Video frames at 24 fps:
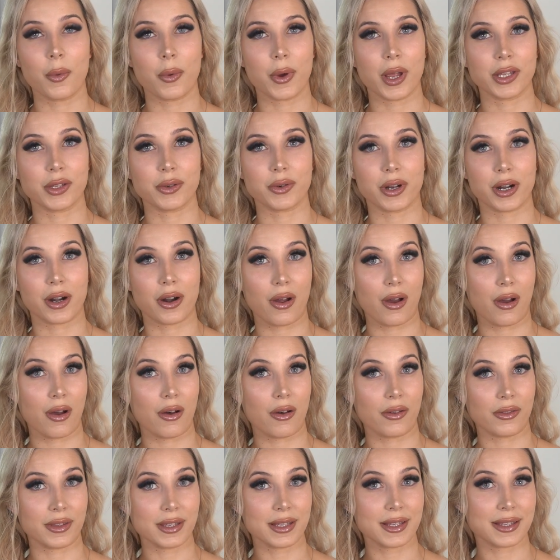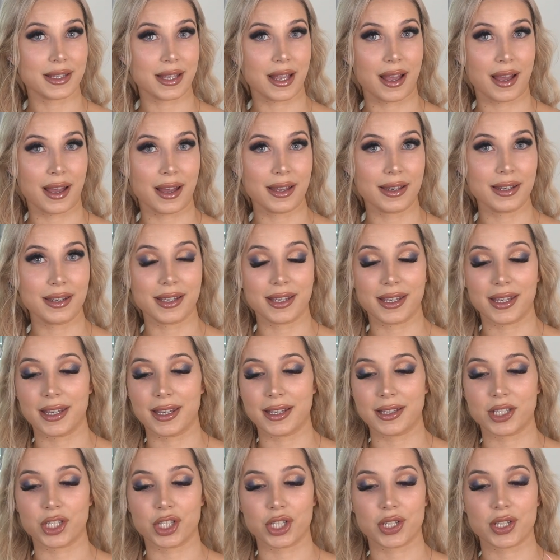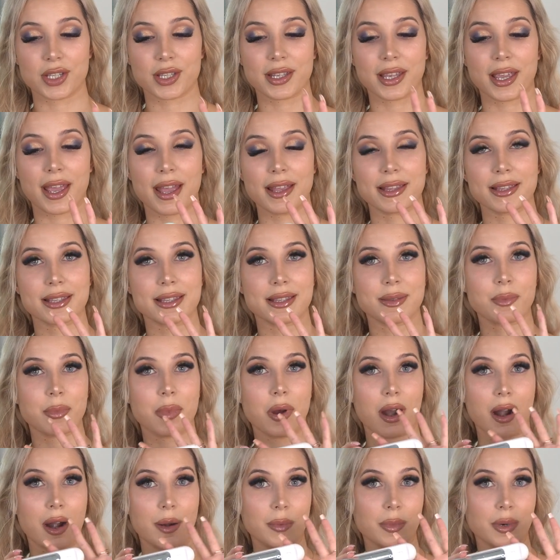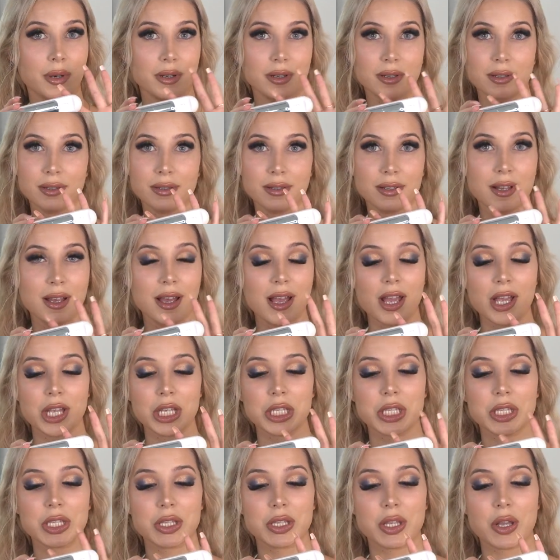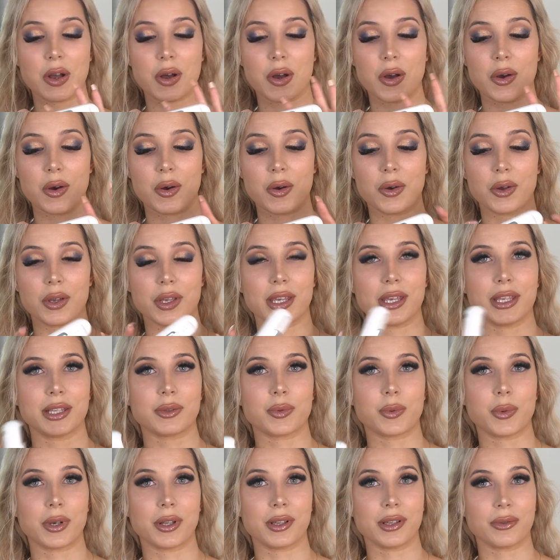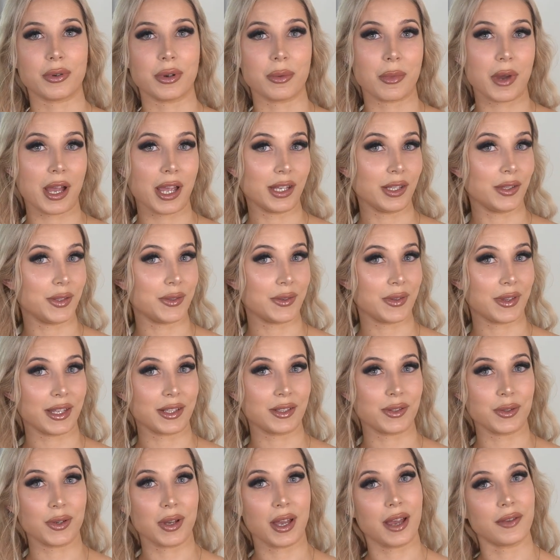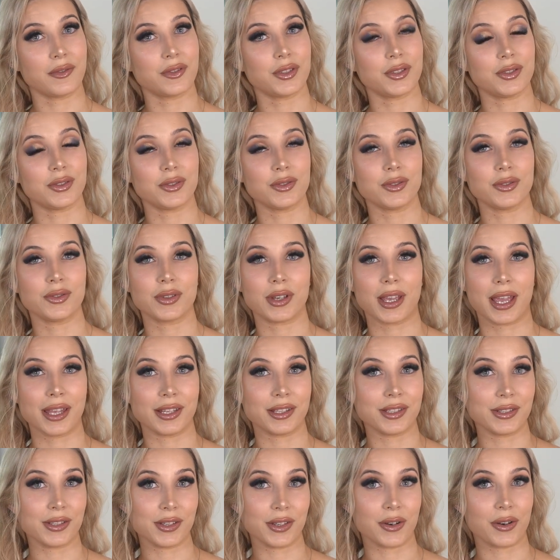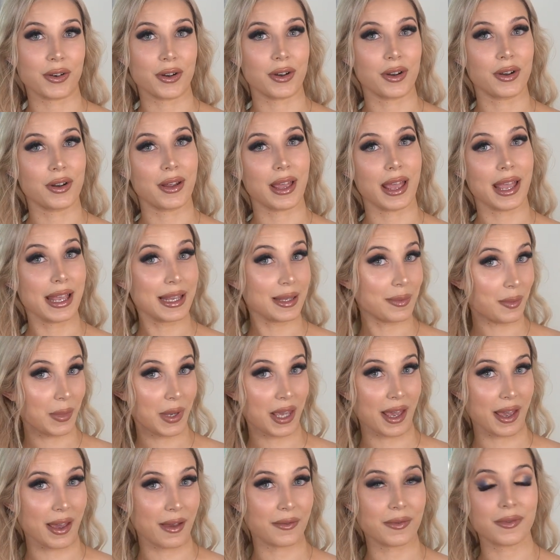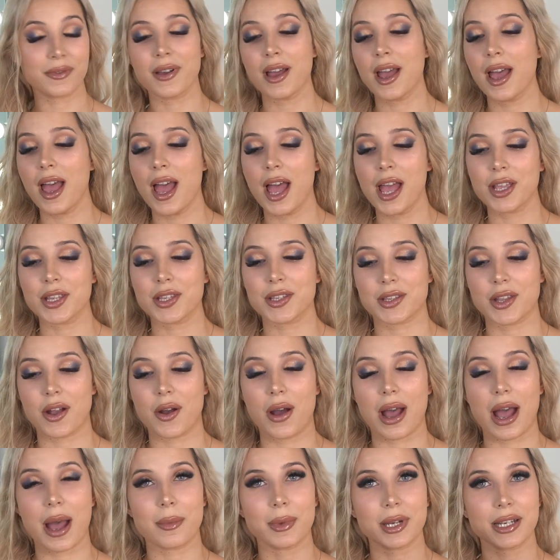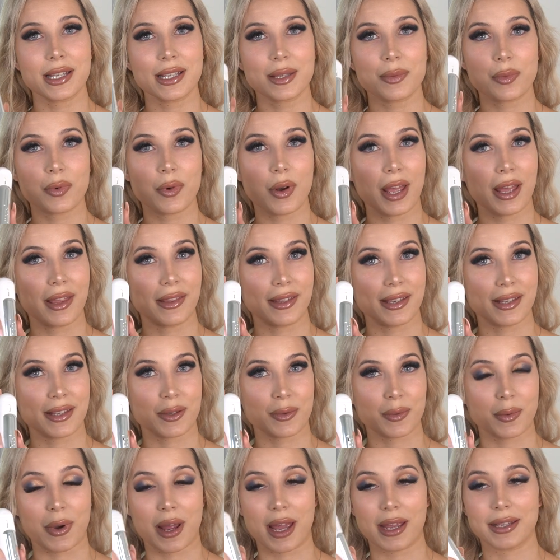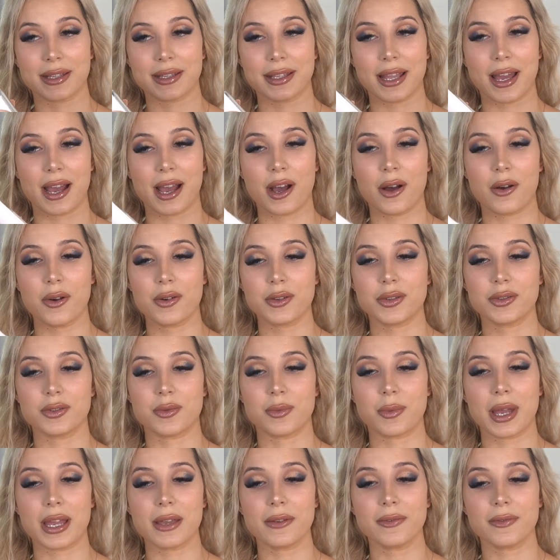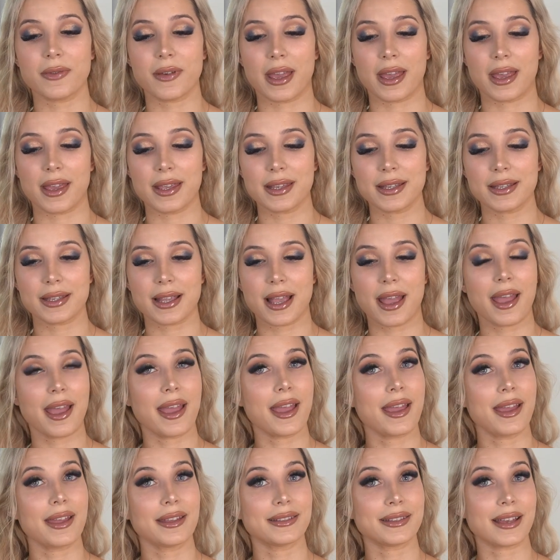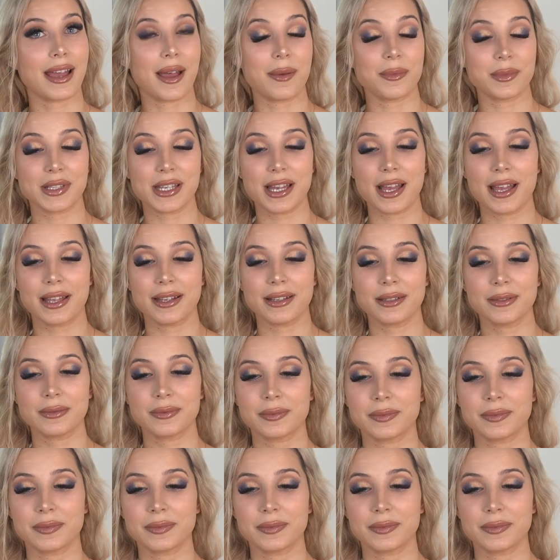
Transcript: when you are on the sun it just gets purple so it will remind you that you have to get your SPF so I'm gonna spray this right now to my face and I'm done